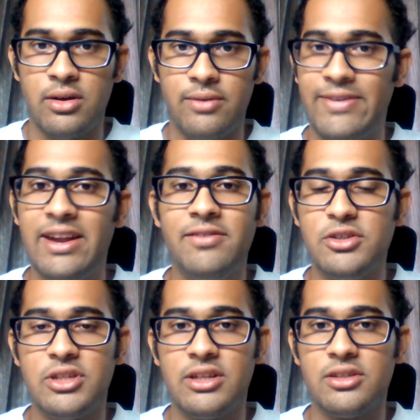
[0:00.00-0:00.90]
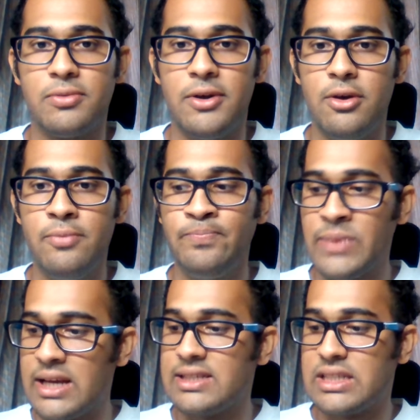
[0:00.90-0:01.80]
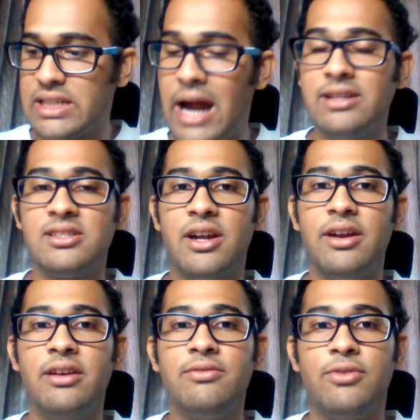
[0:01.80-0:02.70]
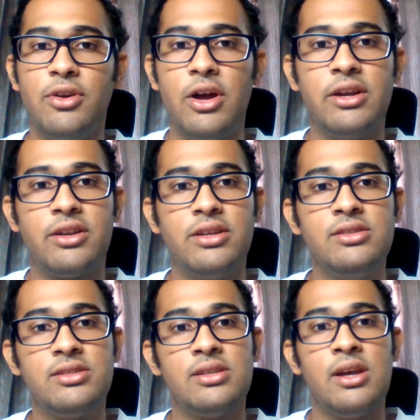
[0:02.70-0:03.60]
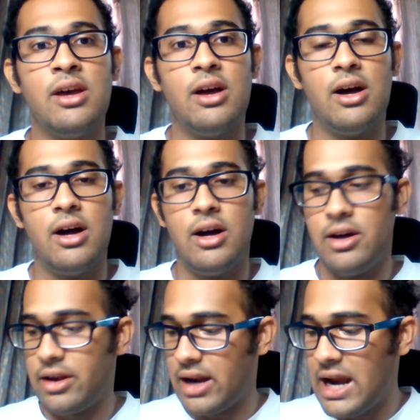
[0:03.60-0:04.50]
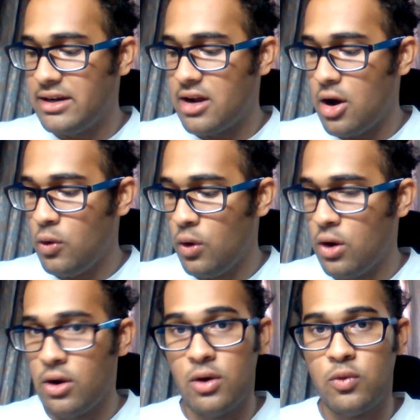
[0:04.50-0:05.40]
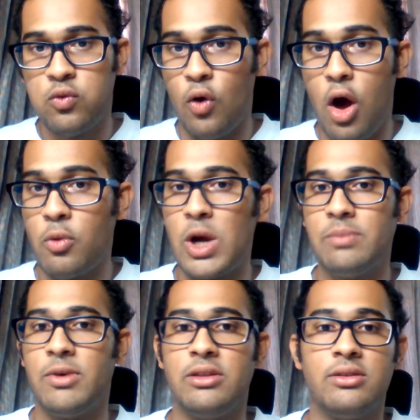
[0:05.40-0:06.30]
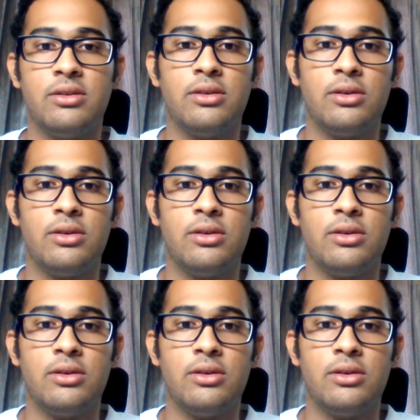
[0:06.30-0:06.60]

Whenever you see this video, start studying for your entrance right now for 1 month.